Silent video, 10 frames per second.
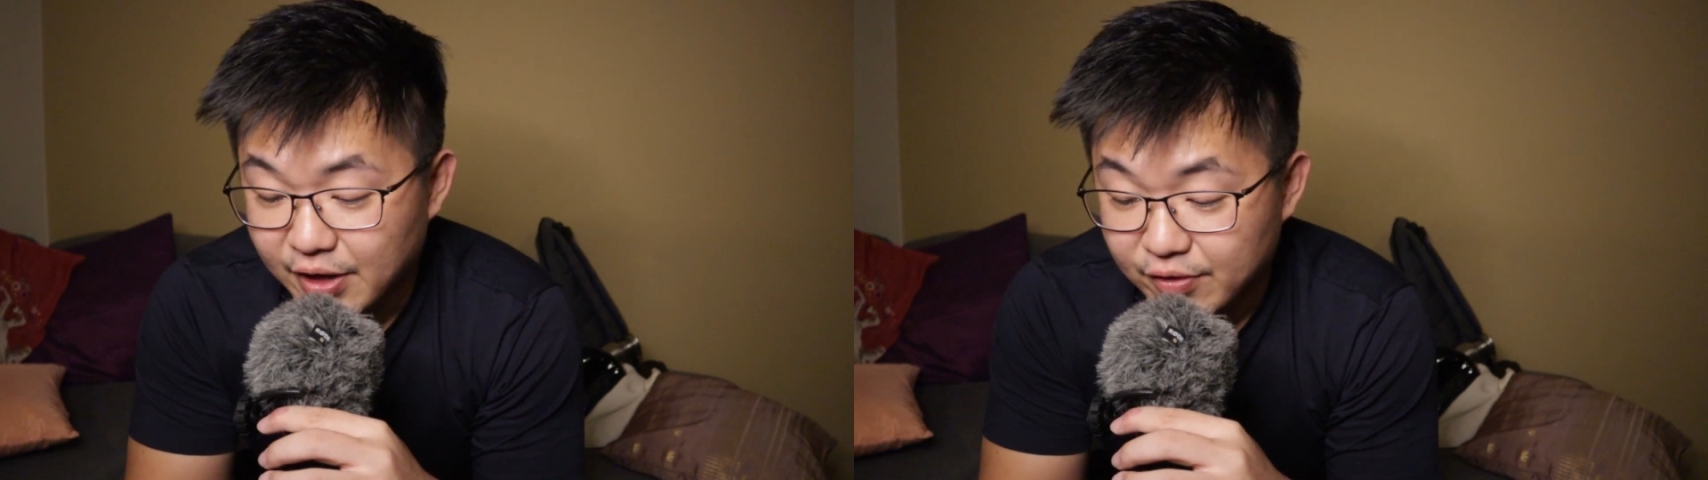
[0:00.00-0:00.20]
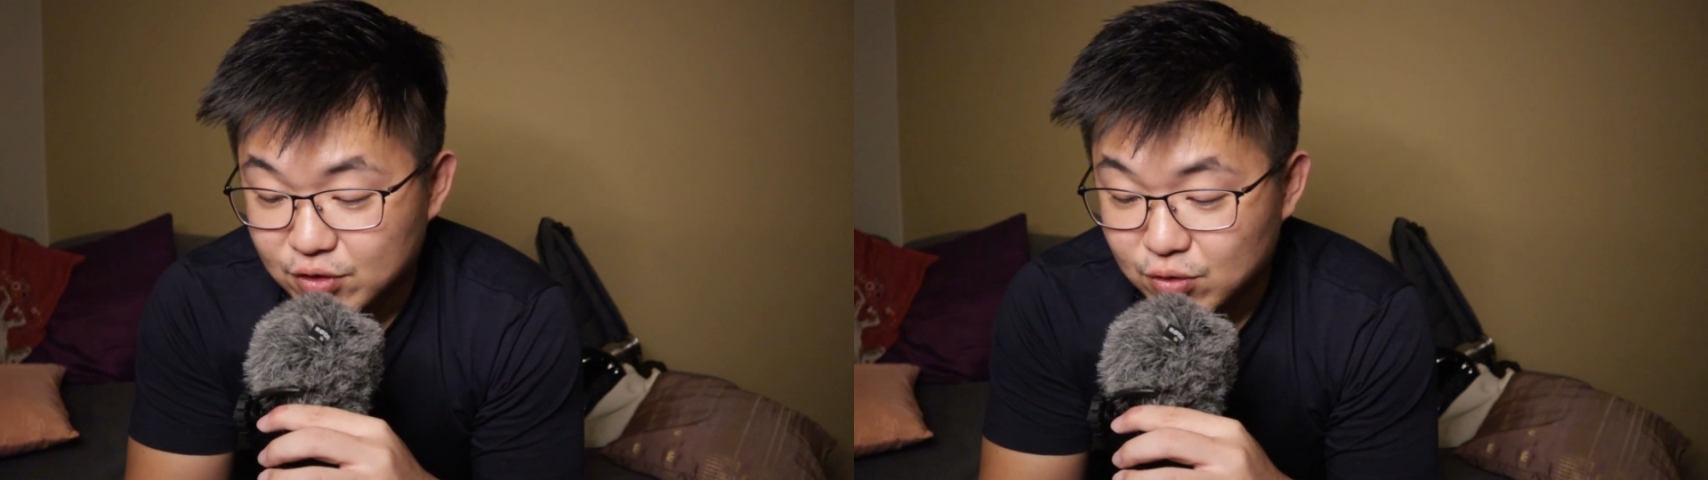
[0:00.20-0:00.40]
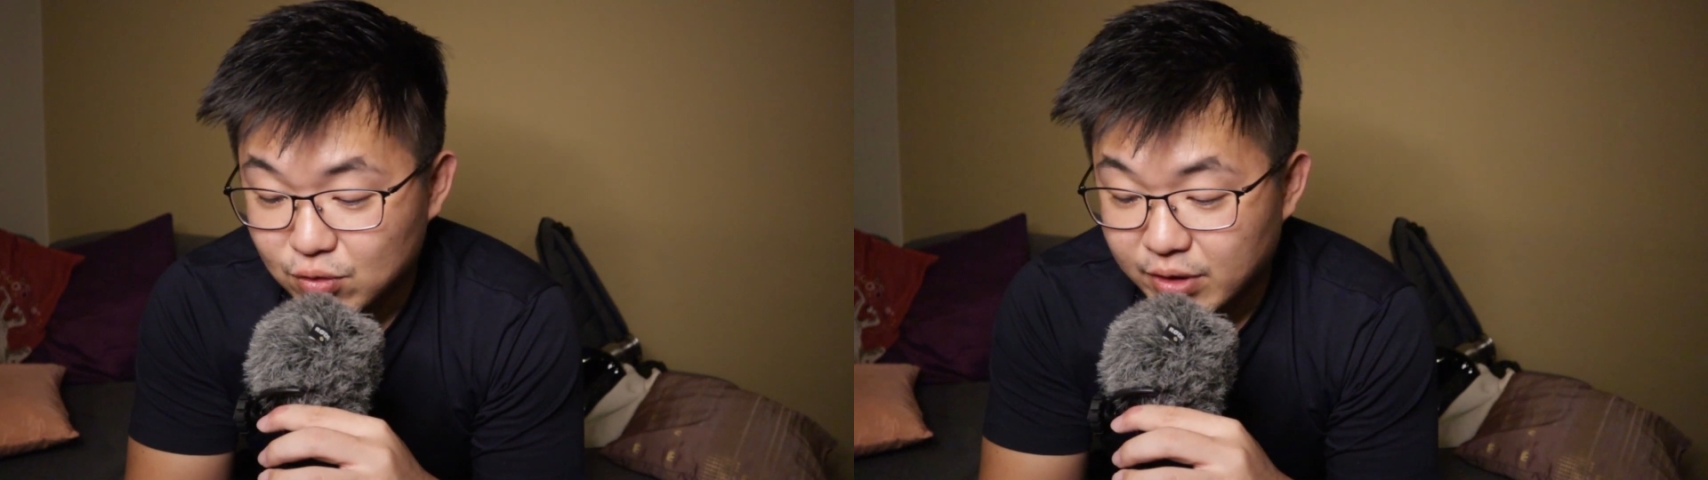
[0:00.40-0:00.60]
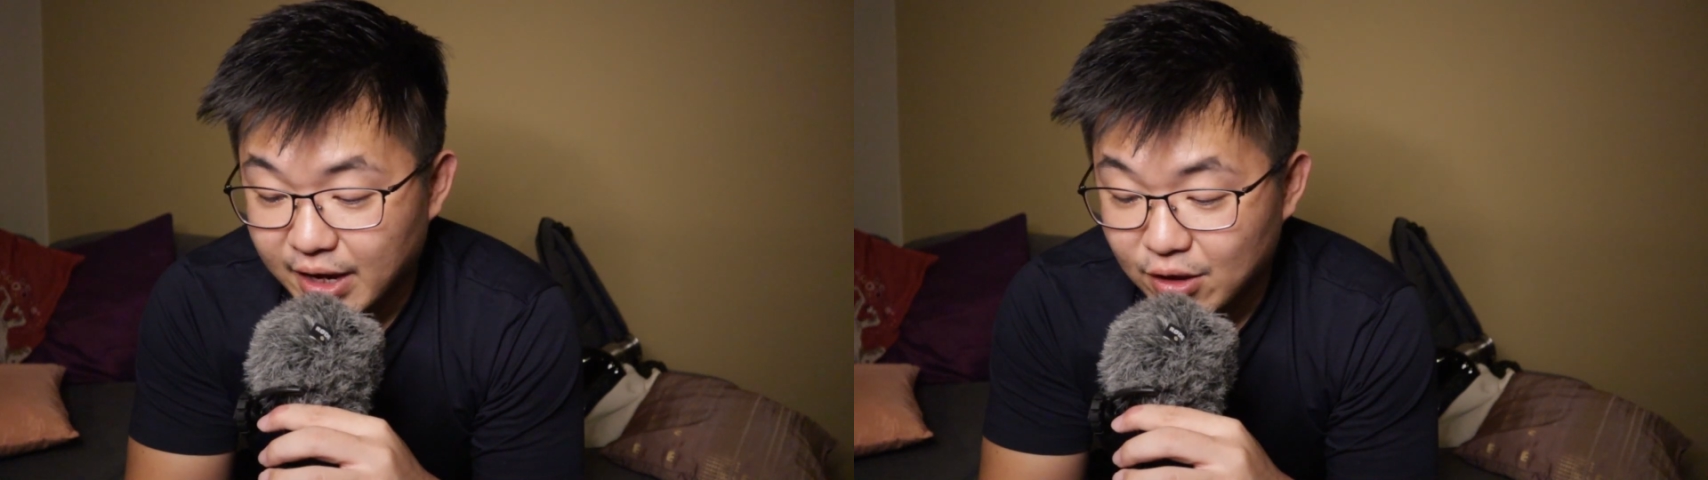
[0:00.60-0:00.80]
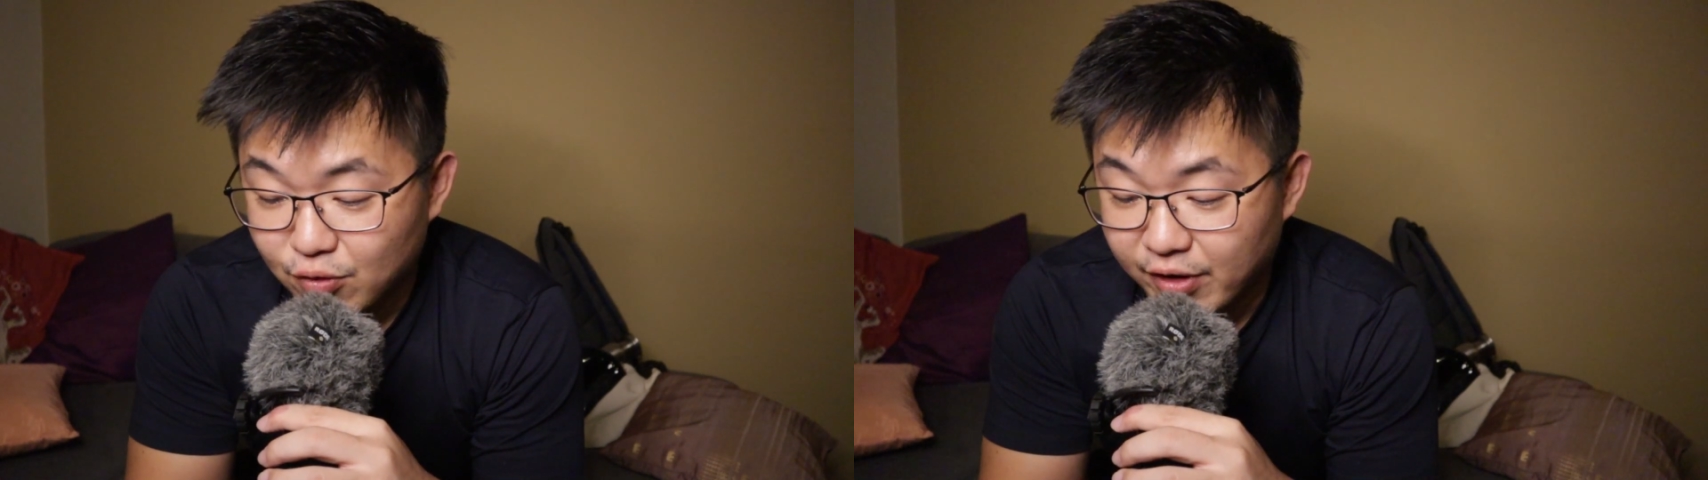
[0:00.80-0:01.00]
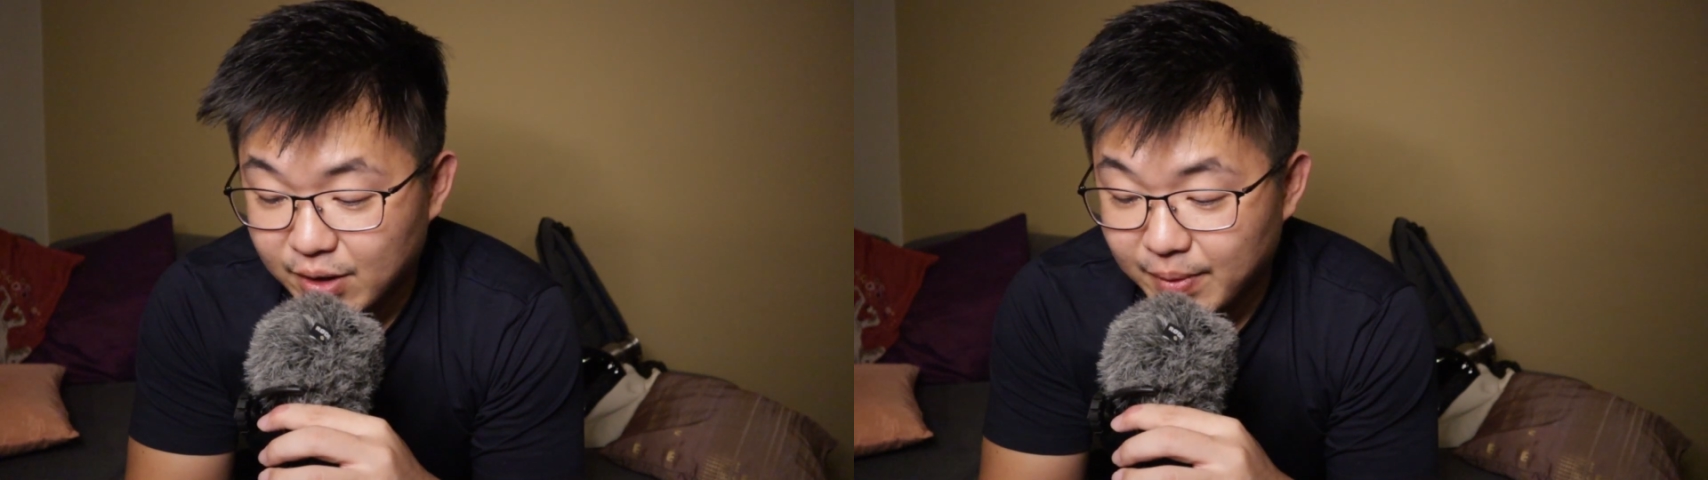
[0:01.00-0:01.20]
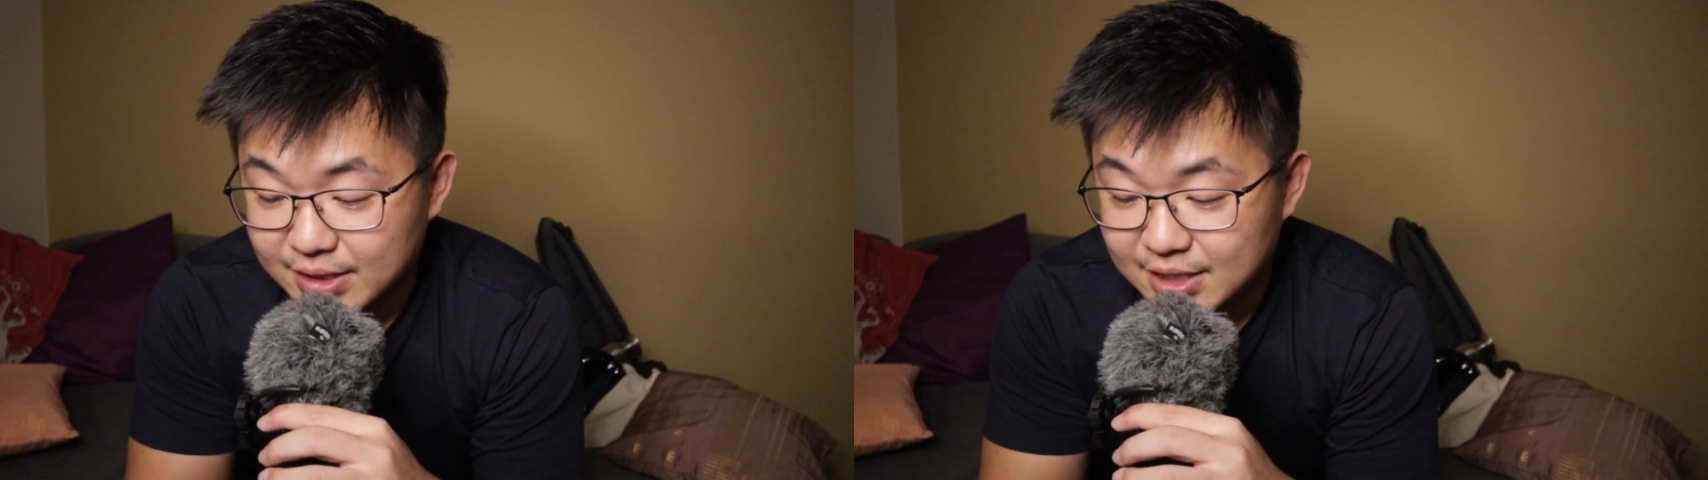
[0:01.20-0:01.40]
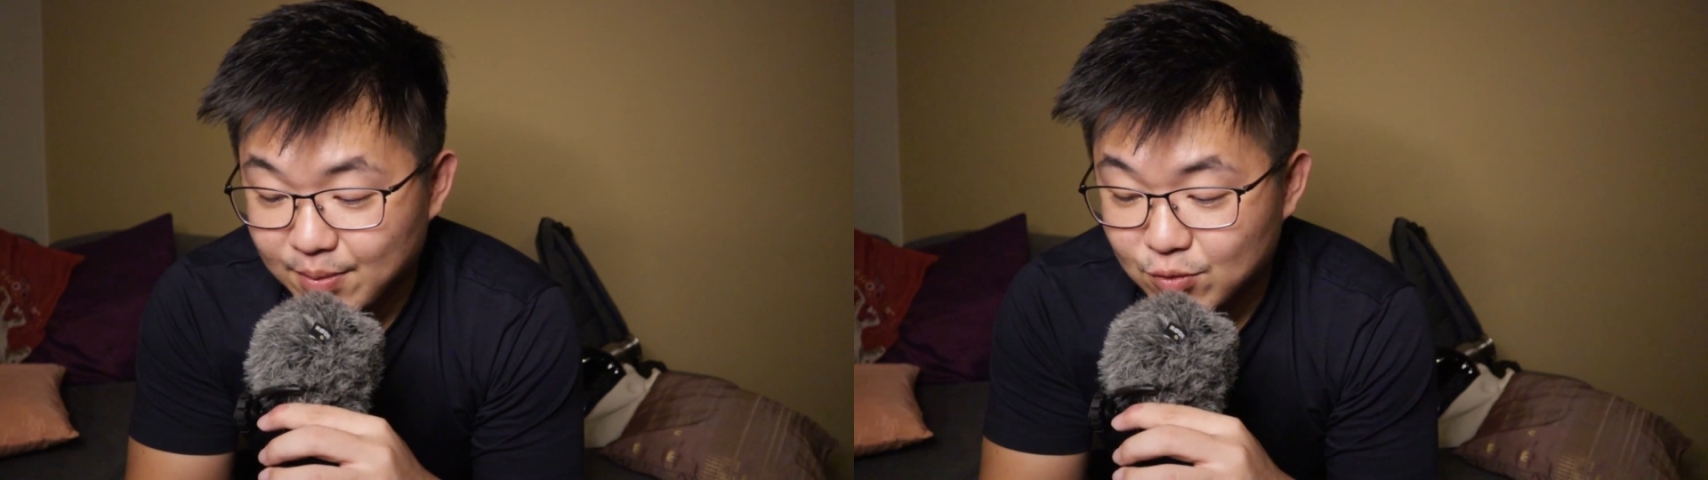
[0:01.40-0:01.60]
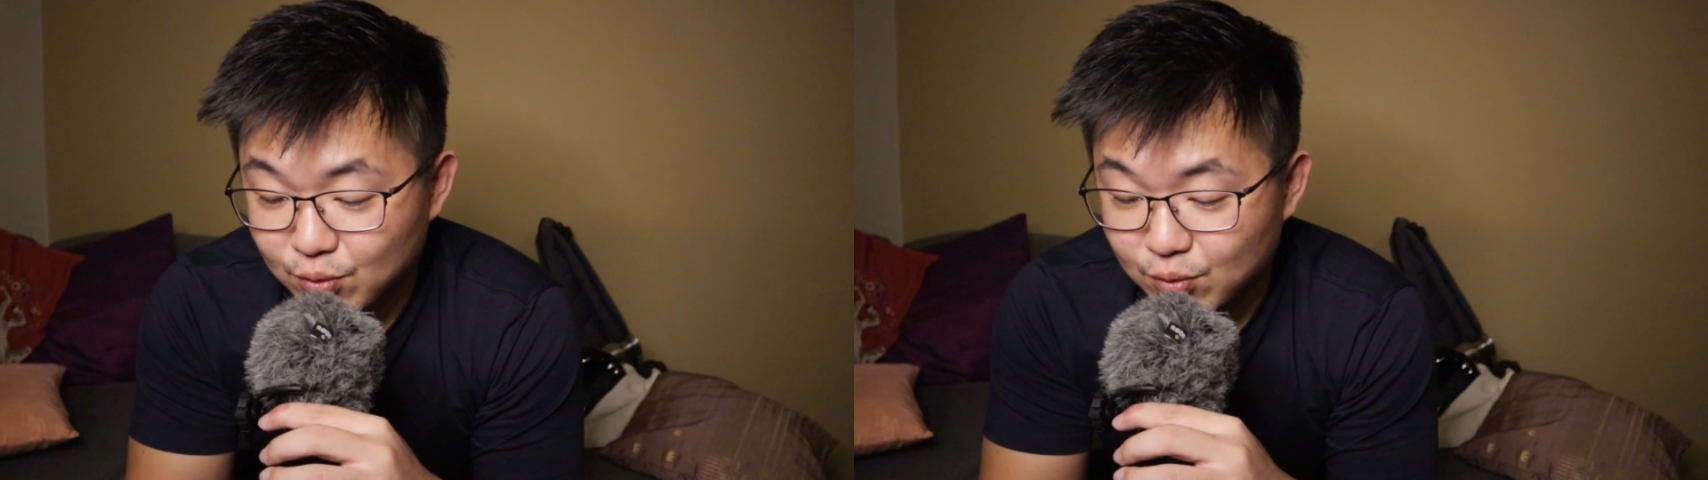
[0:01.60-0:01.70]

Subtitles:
If so, can you recommend some